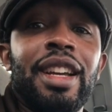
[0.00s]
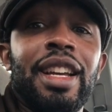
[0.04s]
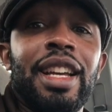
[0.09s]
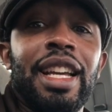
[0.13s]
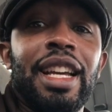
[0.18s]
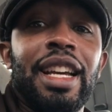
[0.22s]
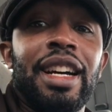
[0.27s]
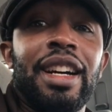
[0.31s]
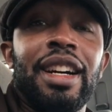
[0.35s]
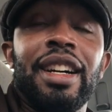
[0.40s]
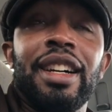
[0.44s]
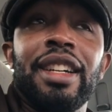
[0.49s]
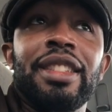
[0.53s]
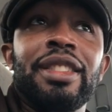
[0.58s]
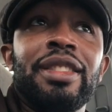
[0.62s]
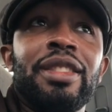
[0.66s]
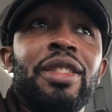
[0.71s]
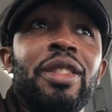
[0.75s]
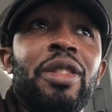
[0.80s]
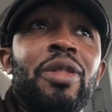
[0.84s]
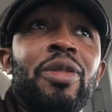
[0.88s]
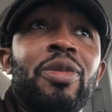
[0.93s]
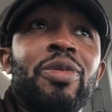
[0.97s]
you
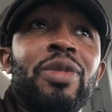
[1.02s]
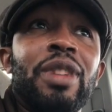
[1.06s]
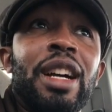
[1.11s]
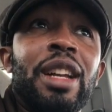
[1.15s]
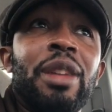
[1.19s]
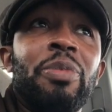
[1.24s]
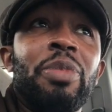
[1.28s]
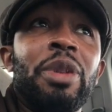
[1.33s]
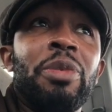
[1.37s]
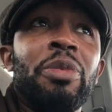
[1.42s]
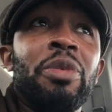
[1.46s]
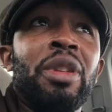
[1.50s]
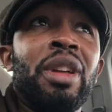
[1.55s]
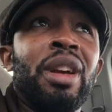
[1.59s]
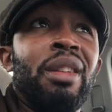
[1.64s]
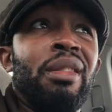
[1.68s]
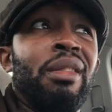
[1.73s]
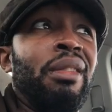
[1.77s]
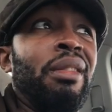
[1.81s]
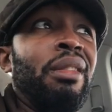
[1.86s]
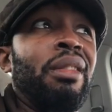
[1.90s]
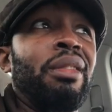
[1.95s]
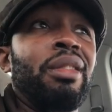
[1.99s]
know, a lot of people are like,
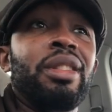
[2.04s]
oh,